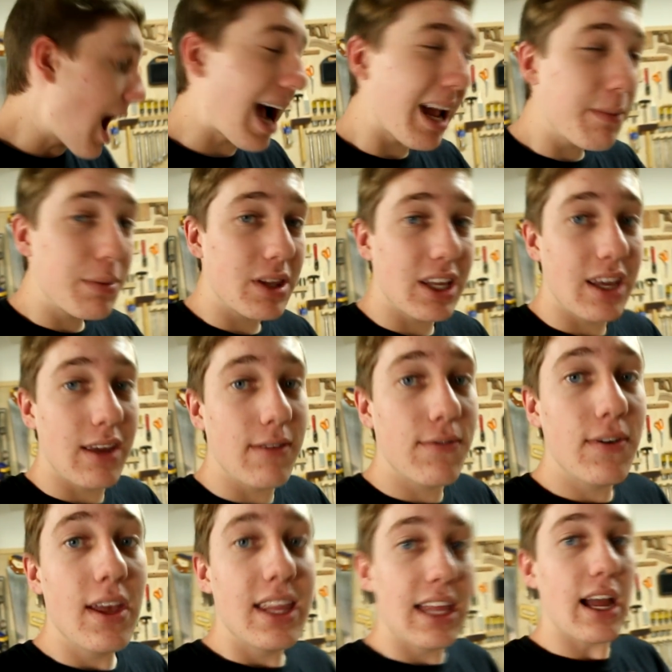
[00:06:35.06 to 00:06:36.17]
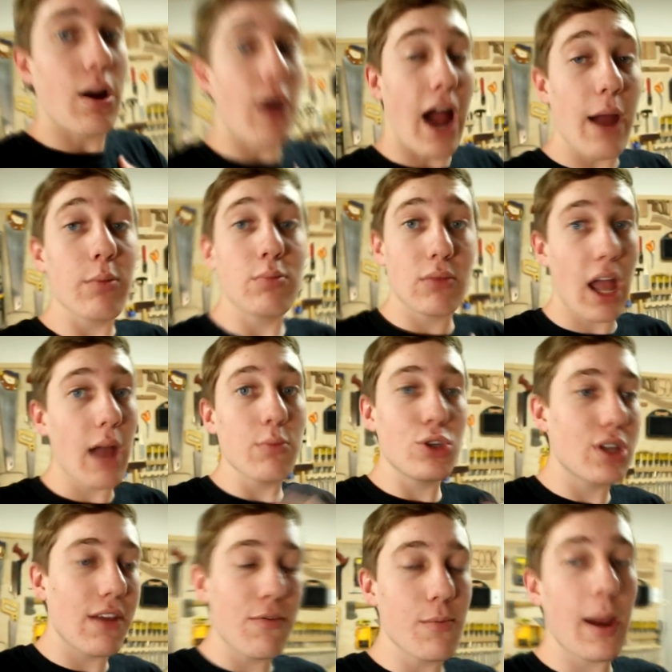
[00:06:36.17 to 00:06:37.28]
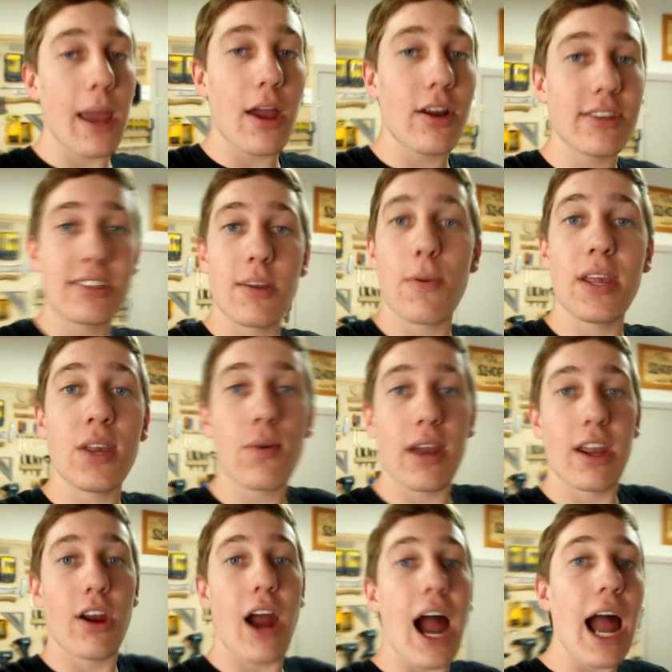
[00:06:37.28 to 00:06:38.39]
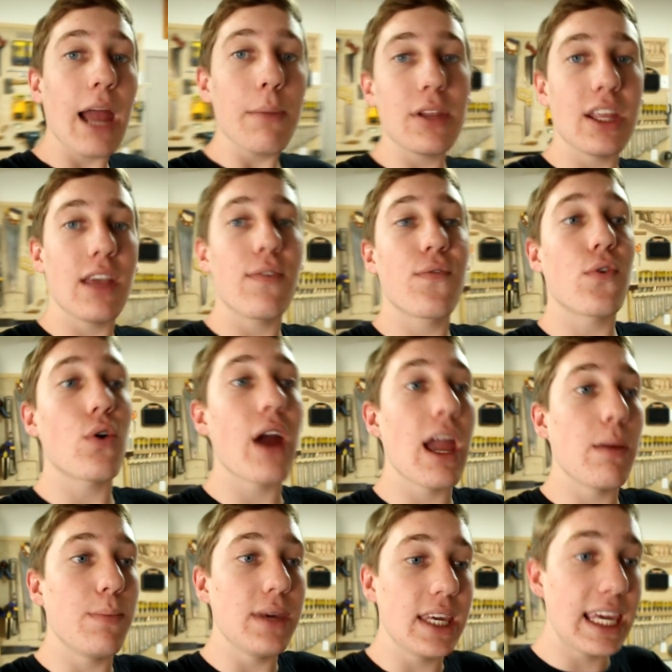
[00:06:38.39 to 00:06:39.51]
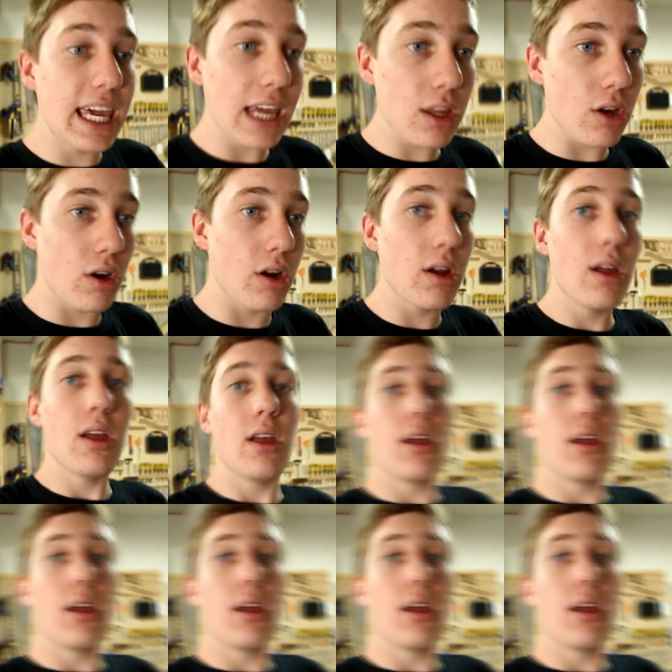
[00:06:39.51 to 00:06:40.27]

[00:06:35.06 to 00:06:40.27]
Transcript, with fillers: I believe, now I'm, I'm just giving my honest opinion right here, I believe for a beginner,